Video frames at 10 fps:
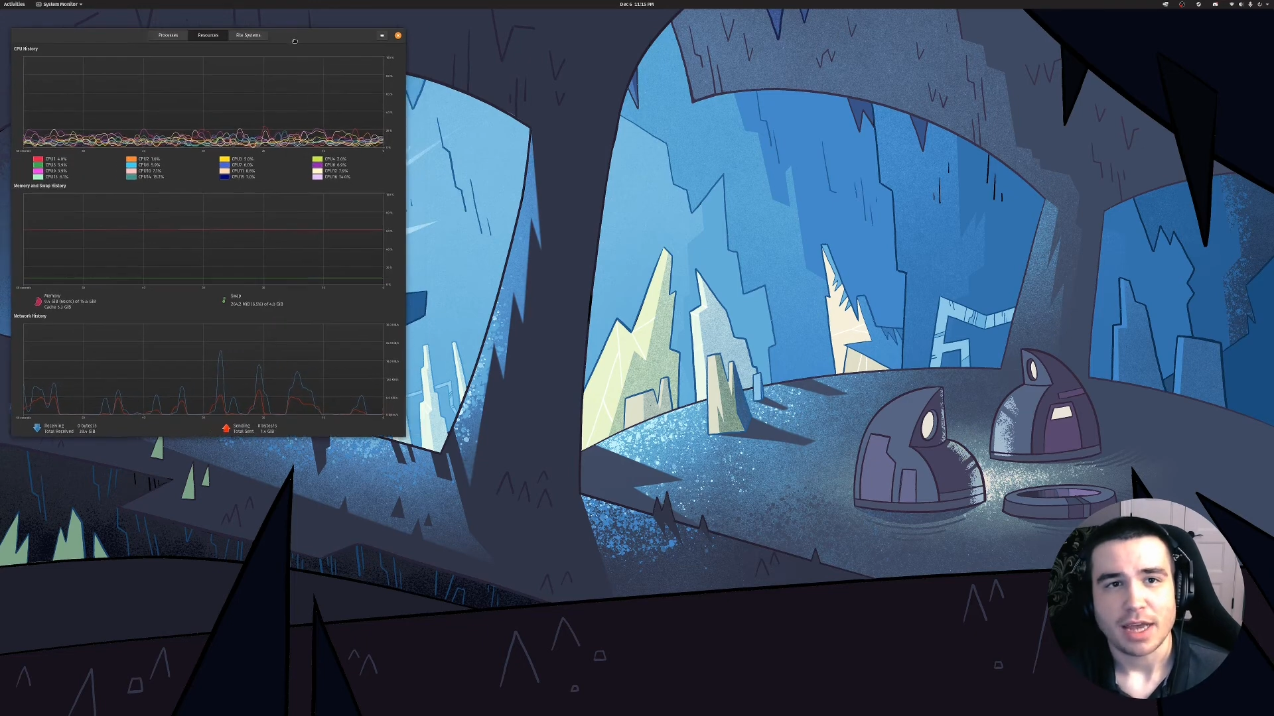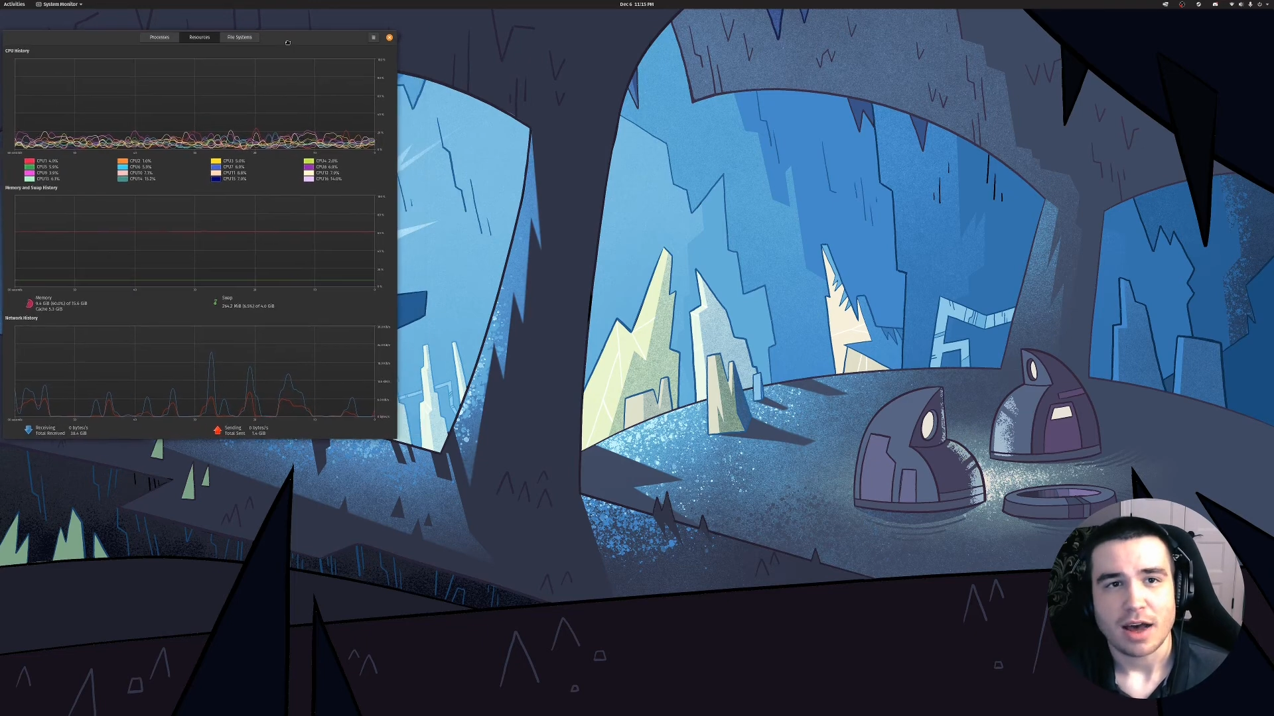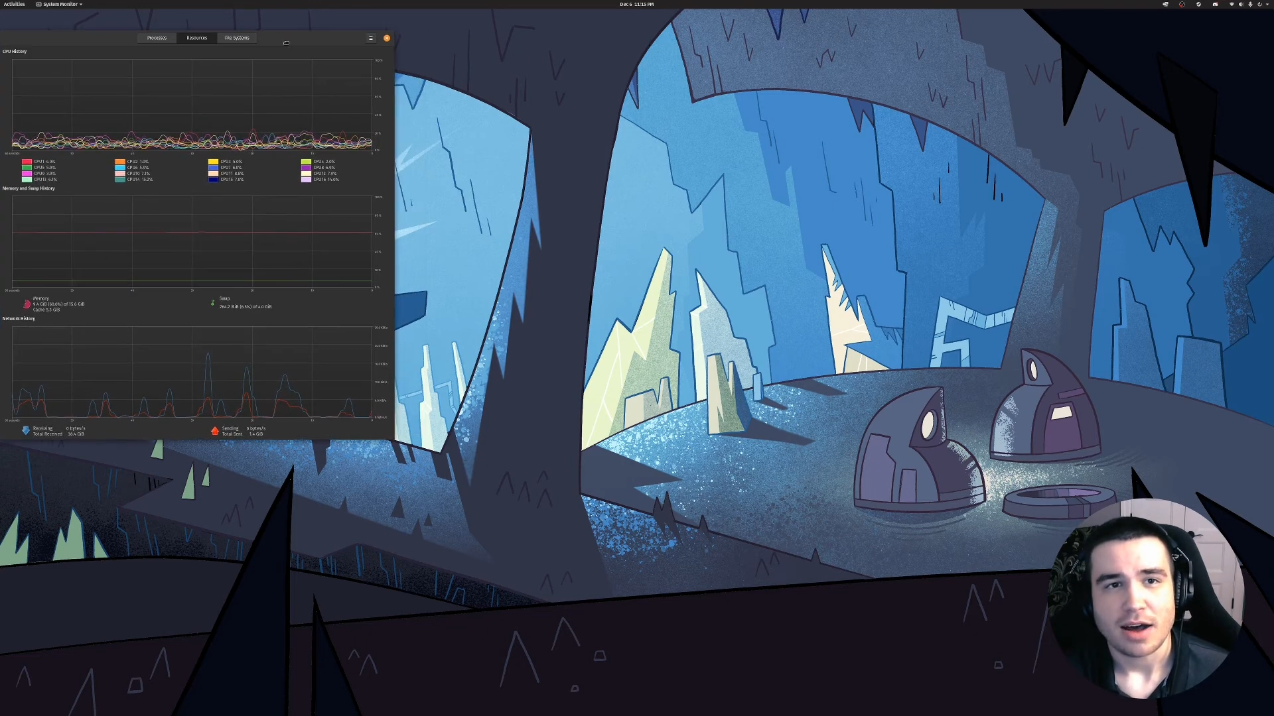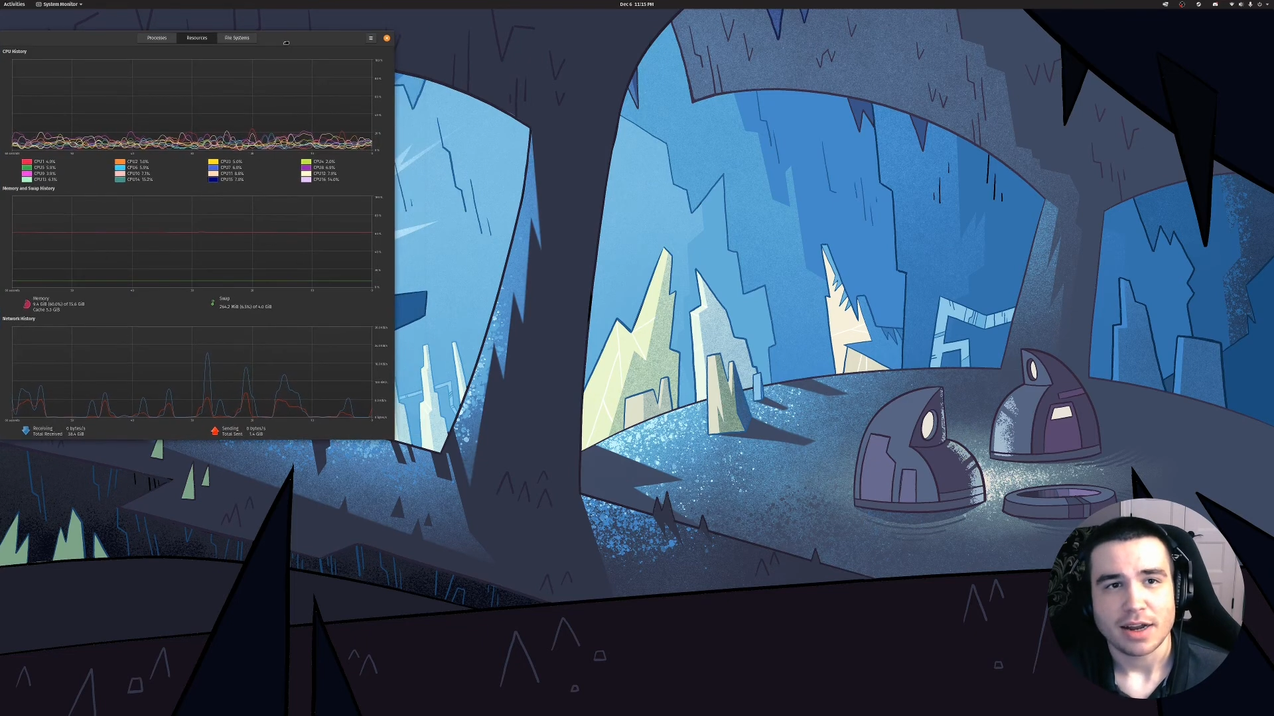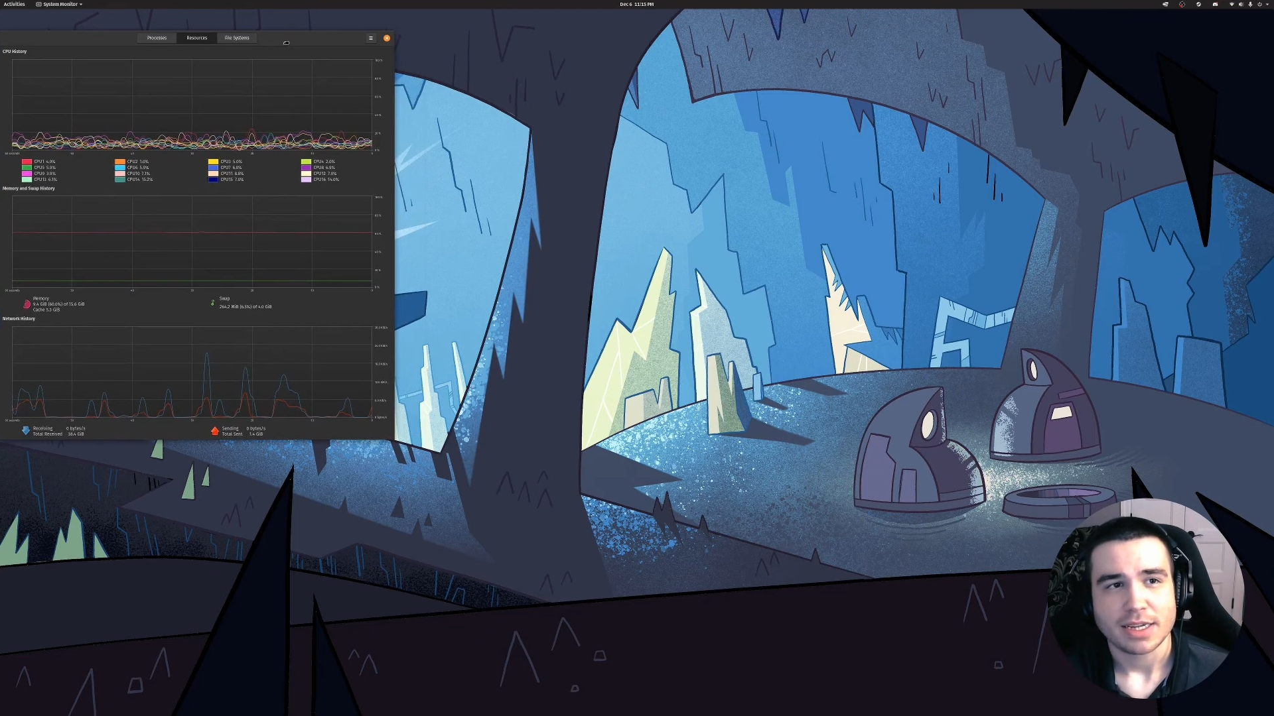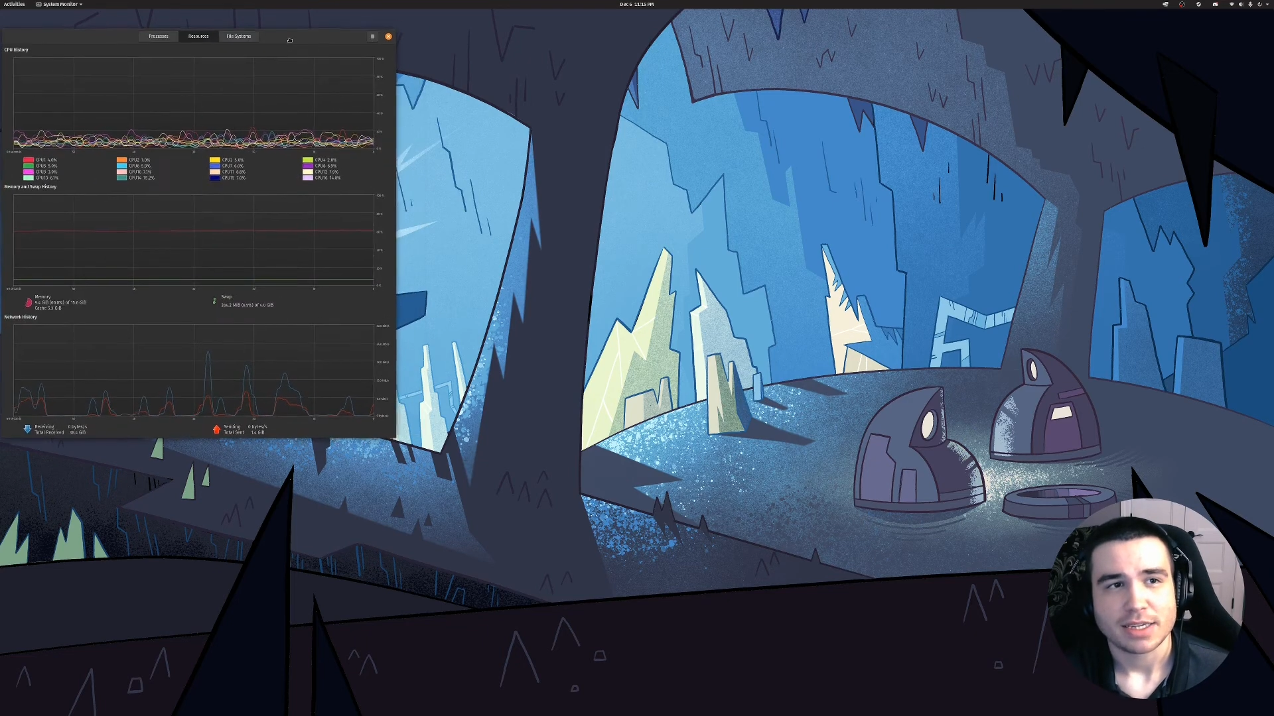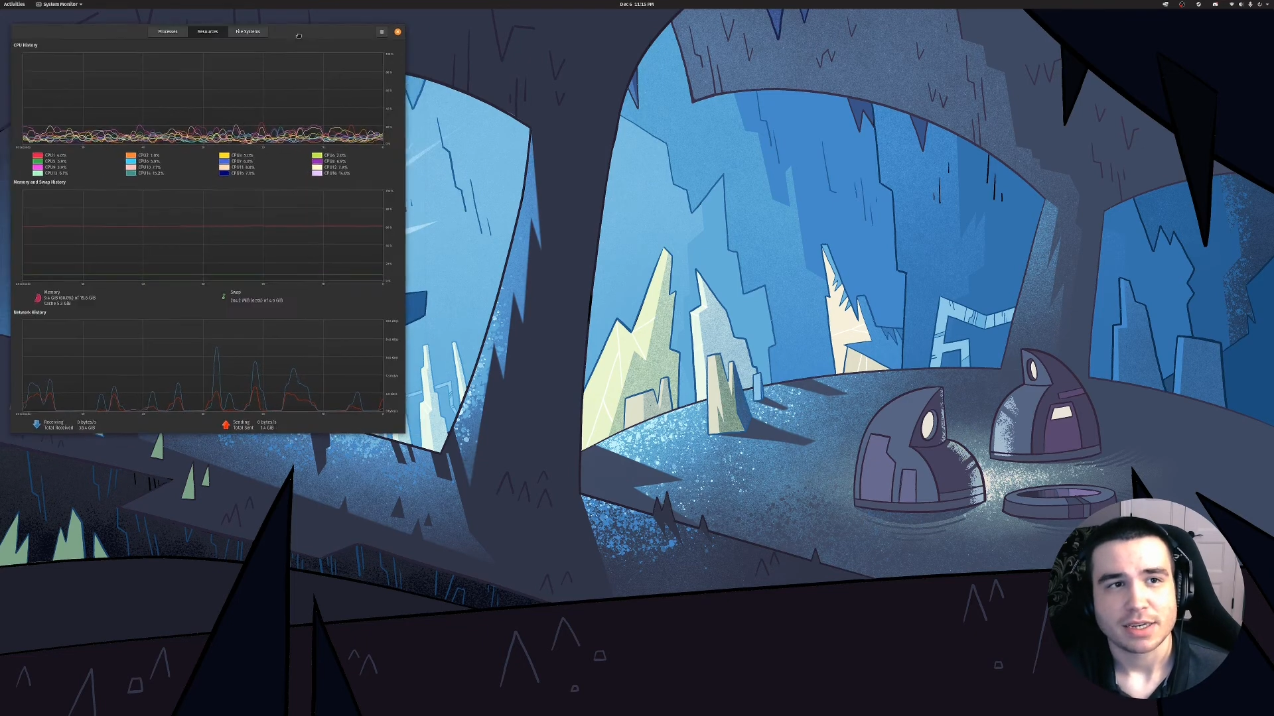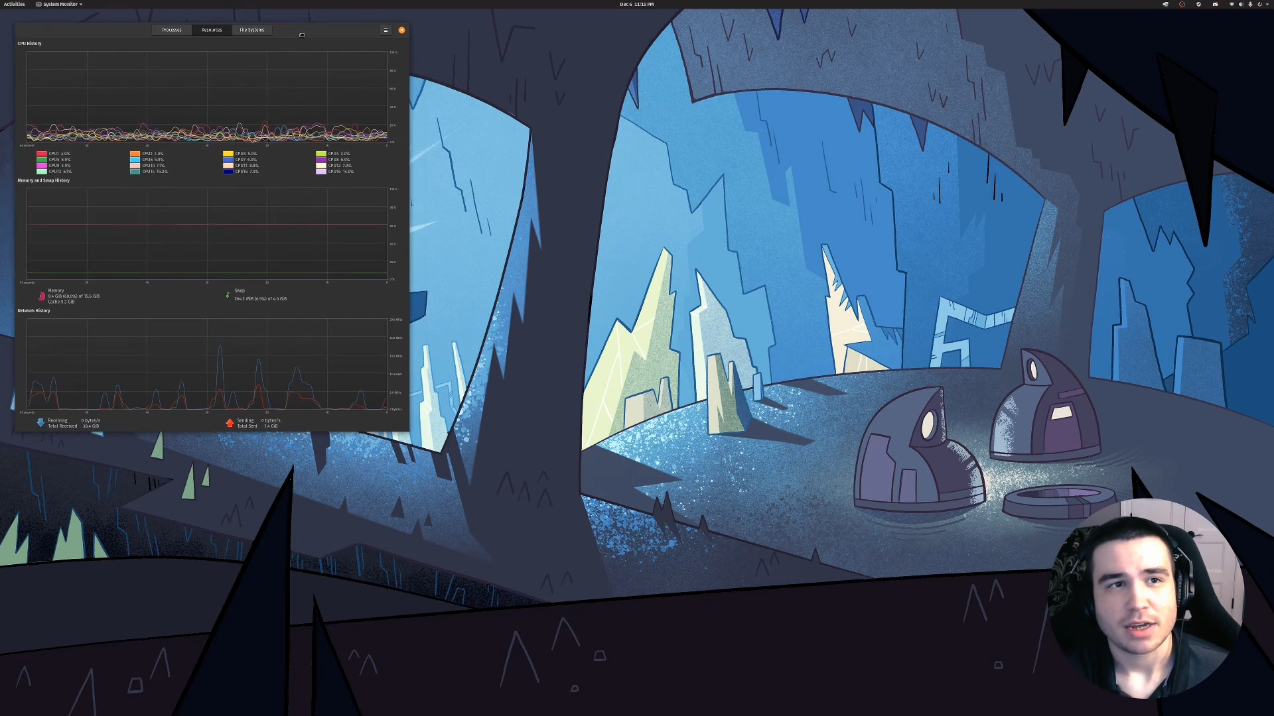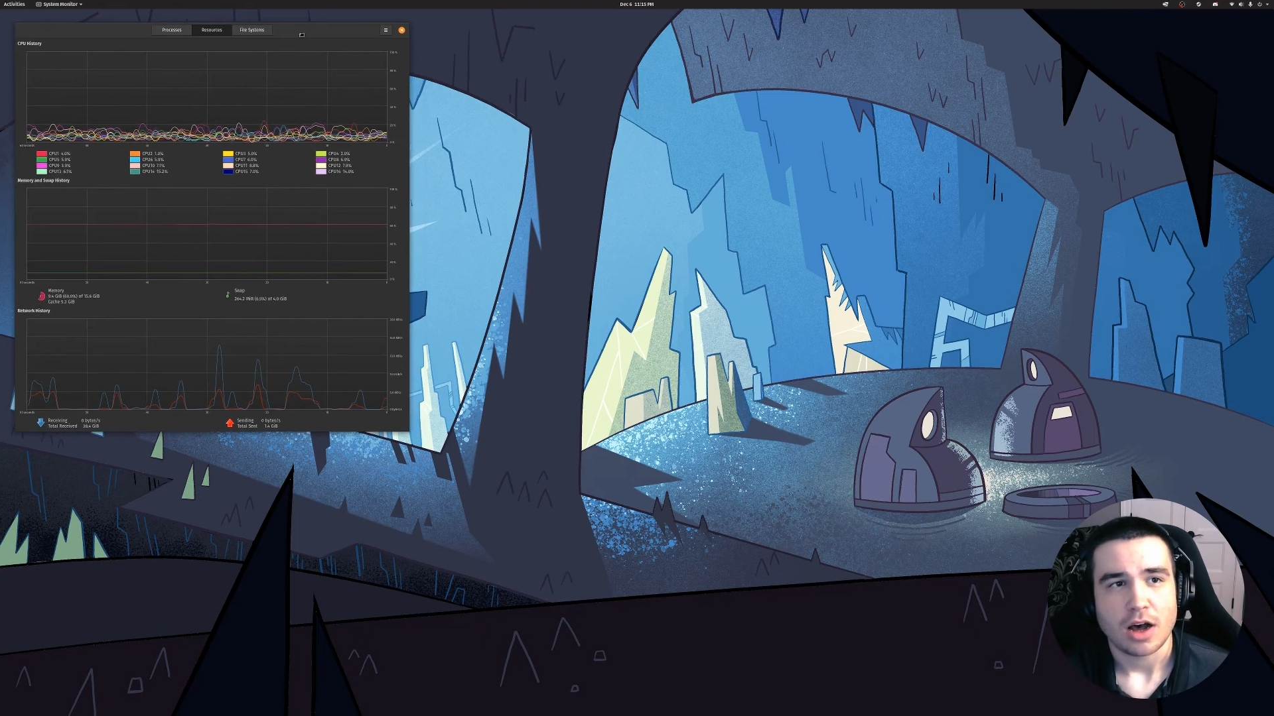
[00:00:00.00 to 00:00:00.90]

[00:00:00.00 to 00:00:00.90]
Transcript: honest,